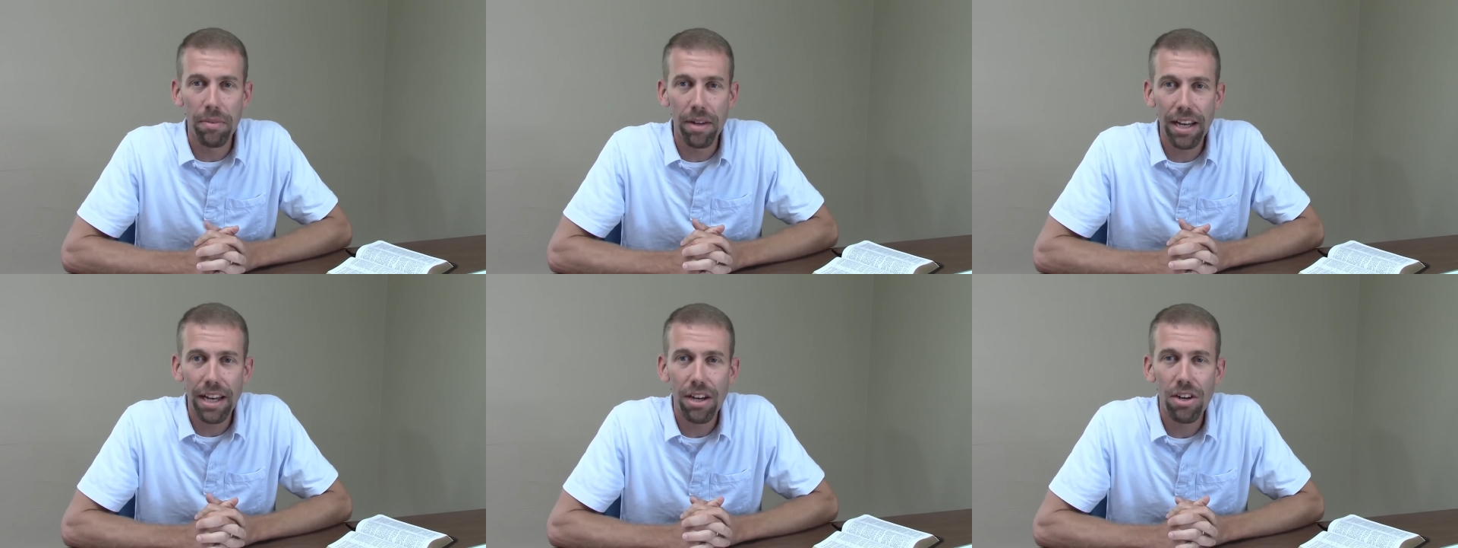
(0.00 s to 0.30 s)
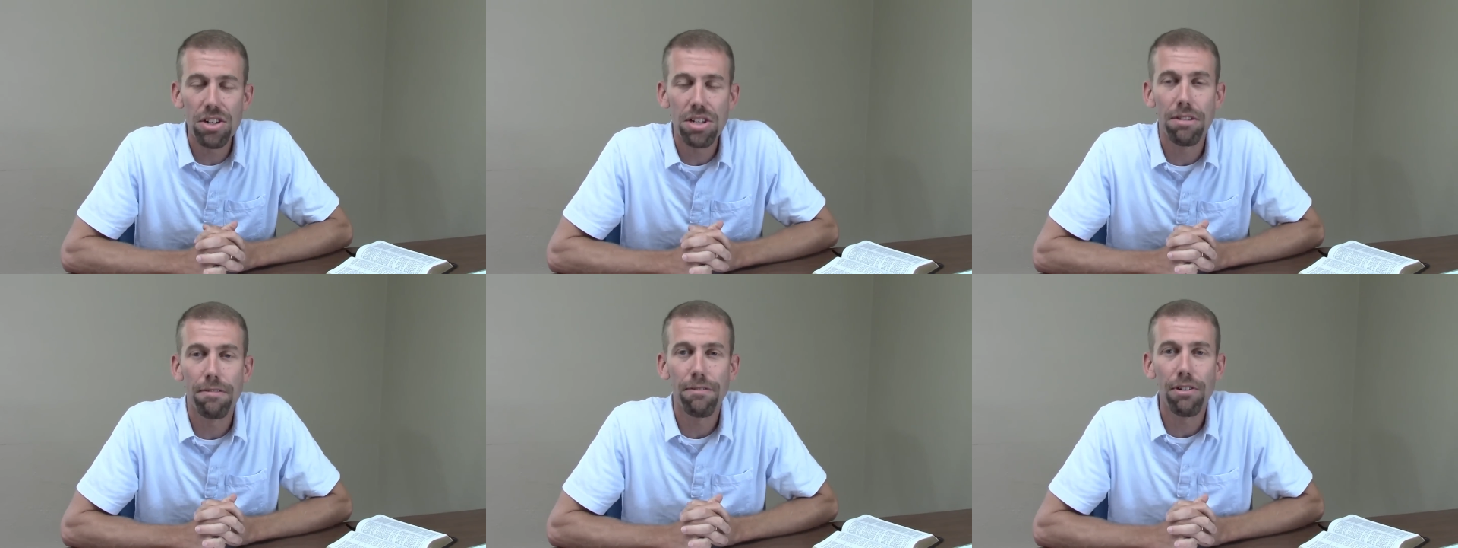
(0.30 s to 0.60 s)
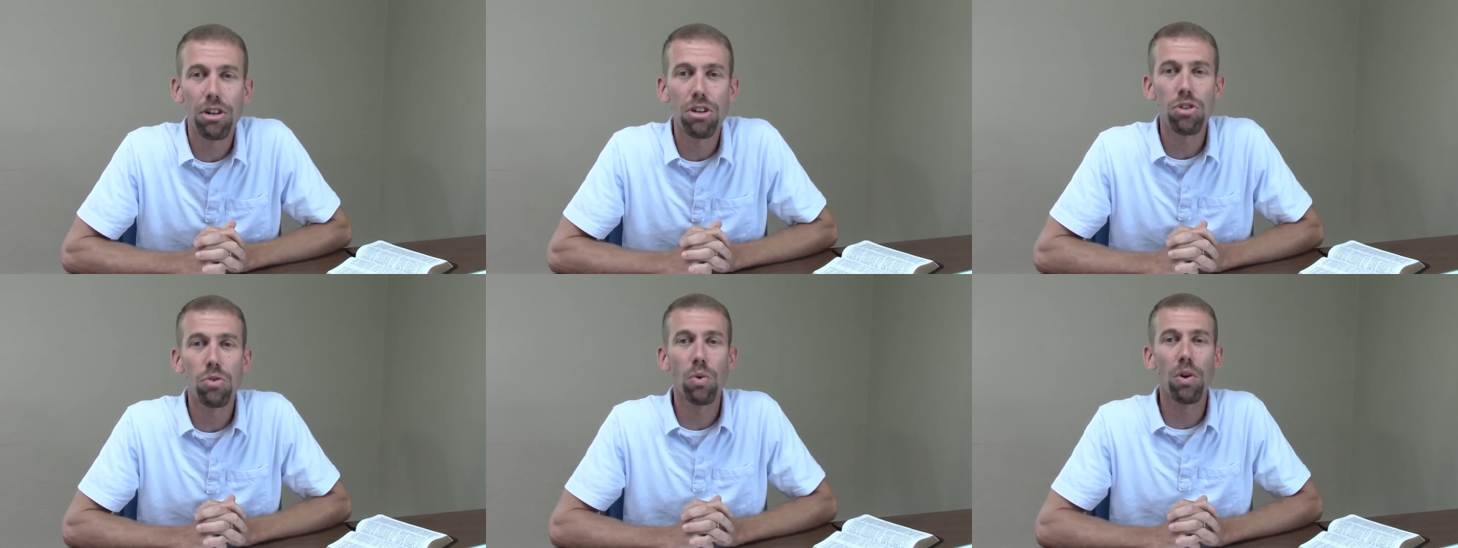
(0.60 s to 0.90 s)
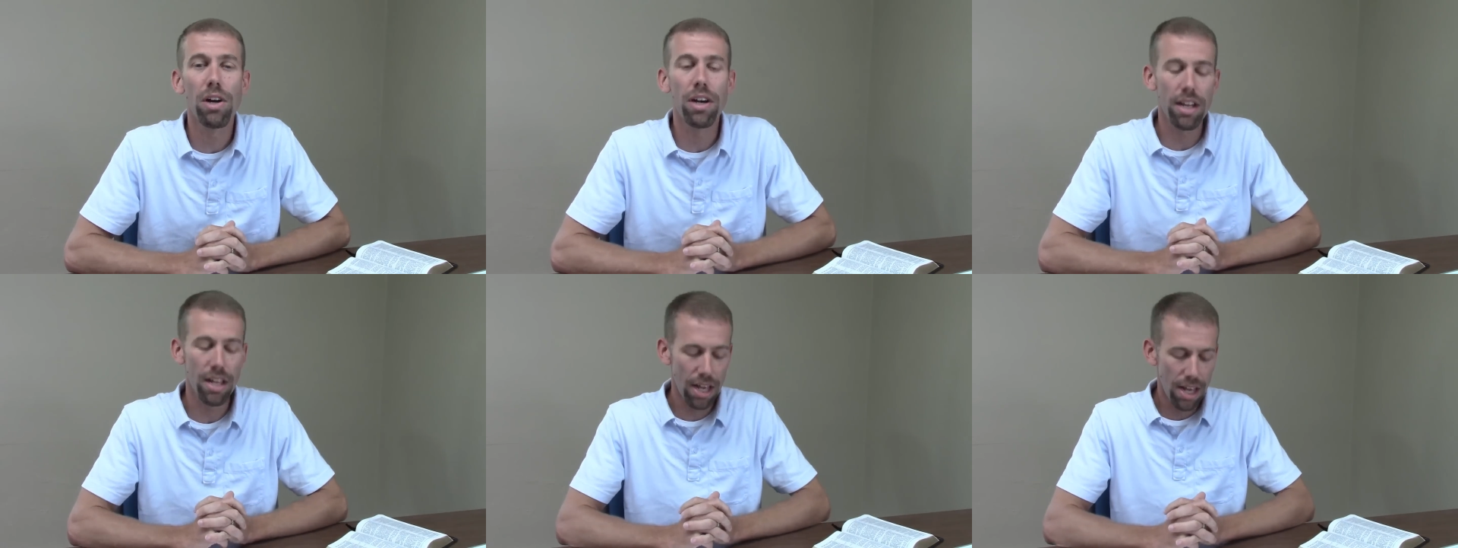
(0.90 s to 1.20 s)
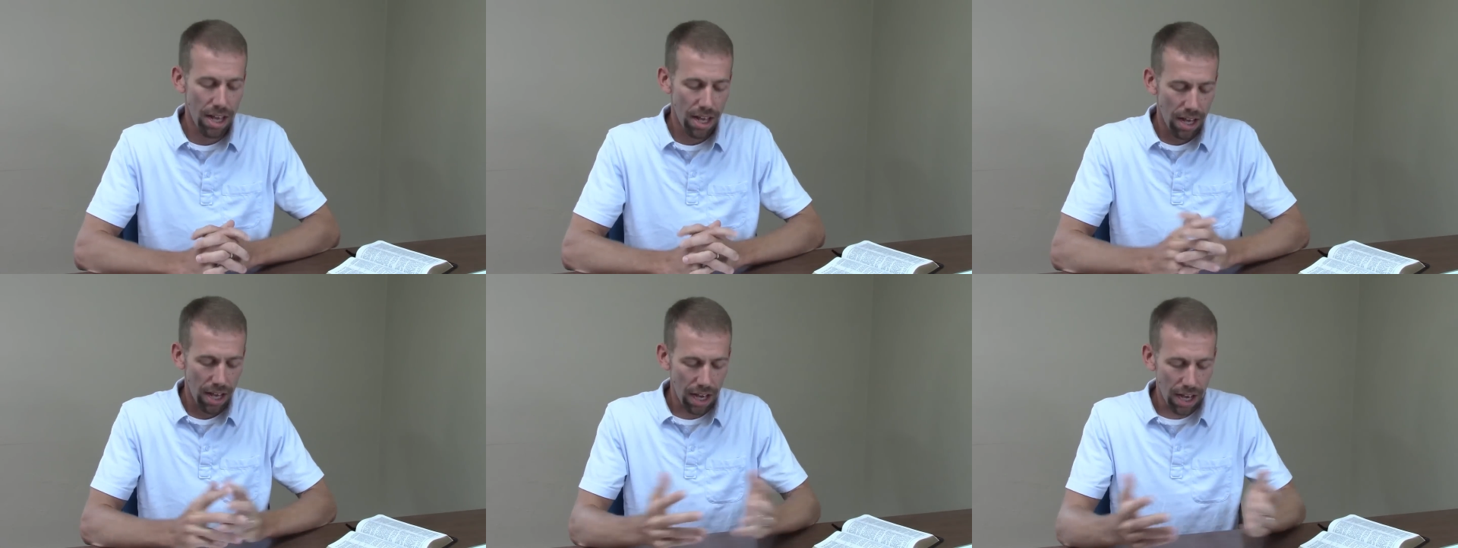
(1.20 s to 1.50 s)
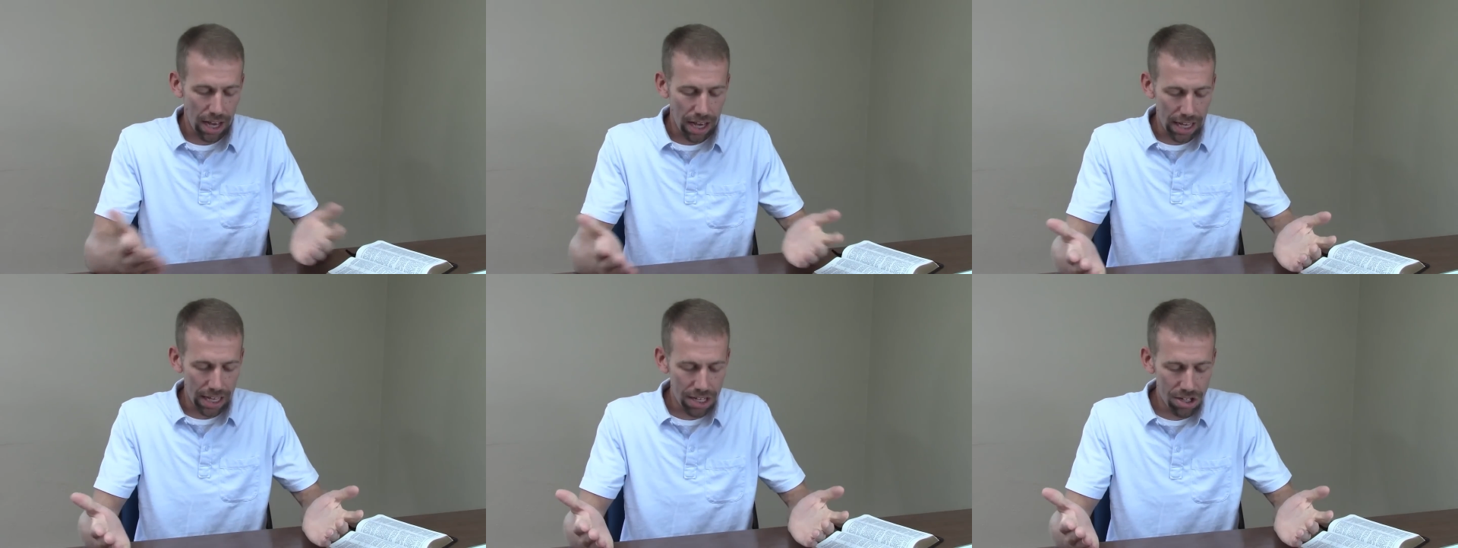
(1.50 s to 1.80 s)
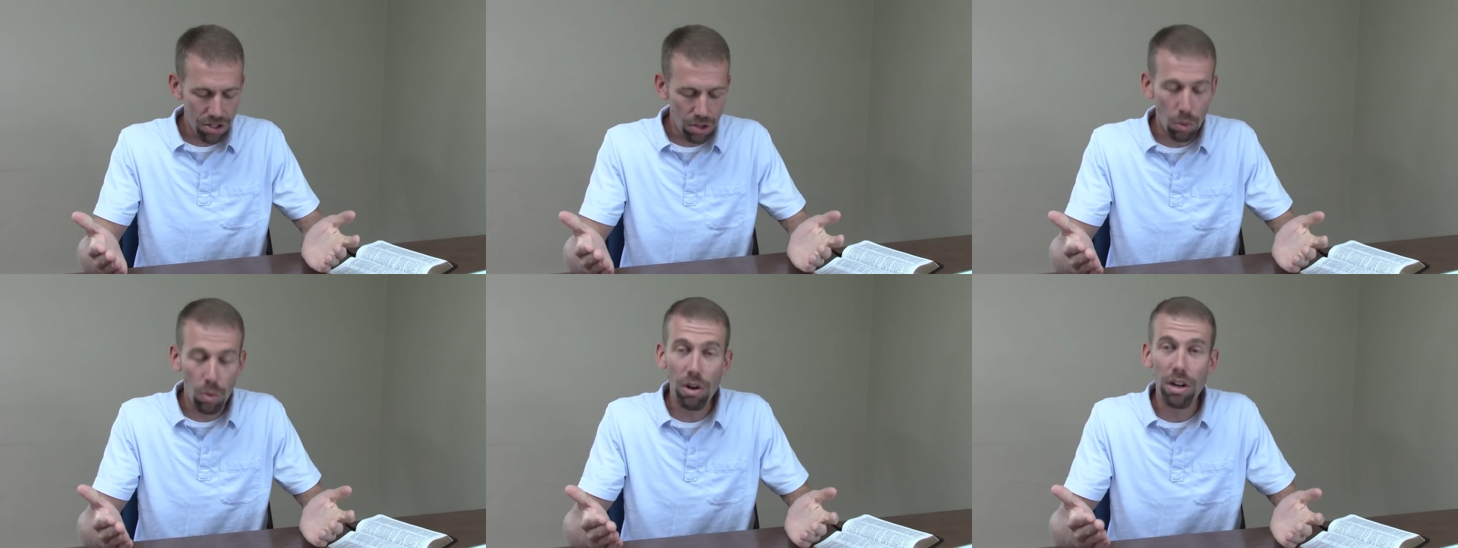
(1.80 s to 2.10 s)
And here's the first word, uh,
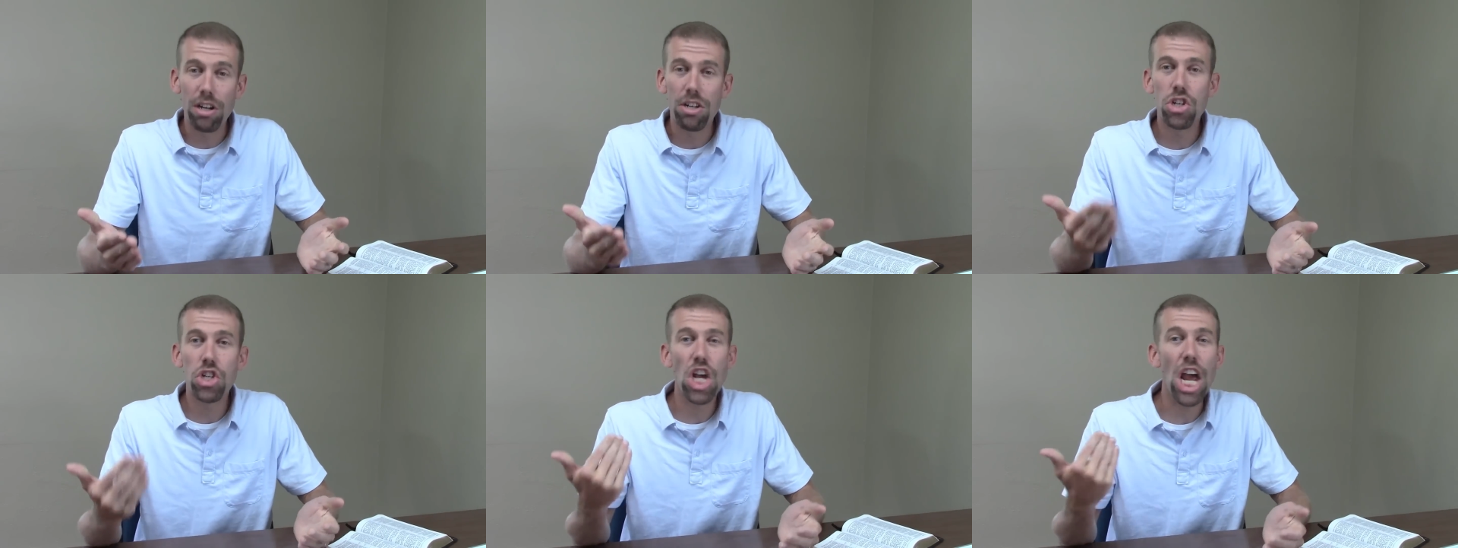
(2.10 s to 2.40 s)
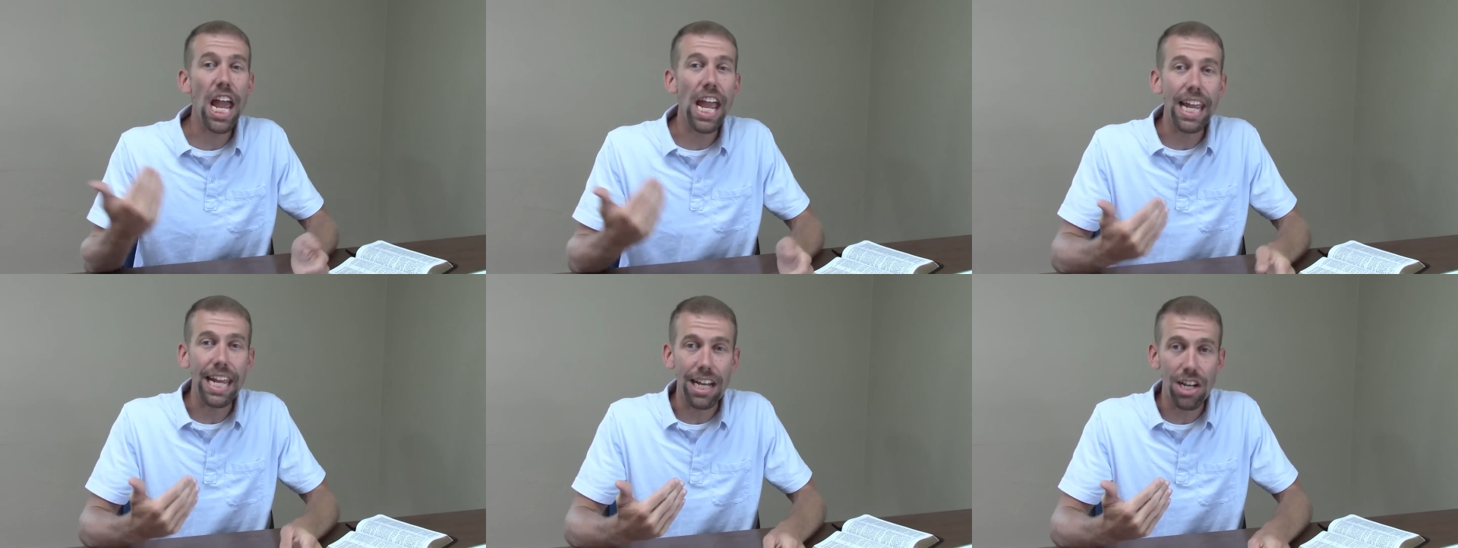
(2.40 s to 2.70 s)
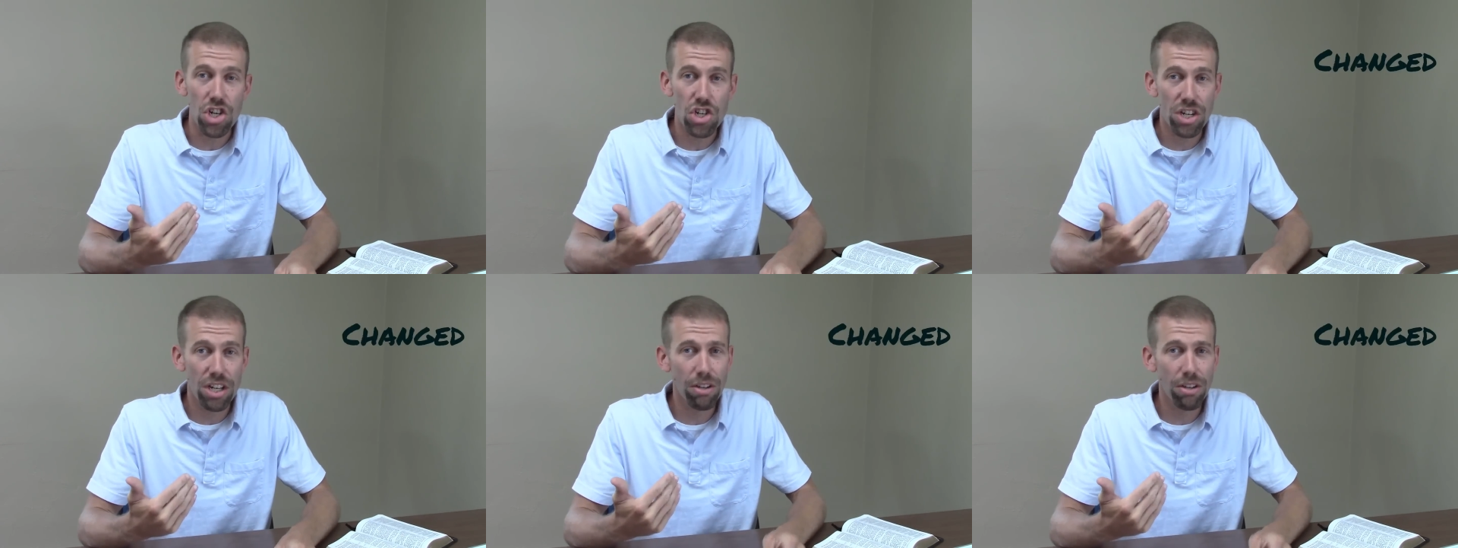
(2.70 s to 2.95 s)
is the word change.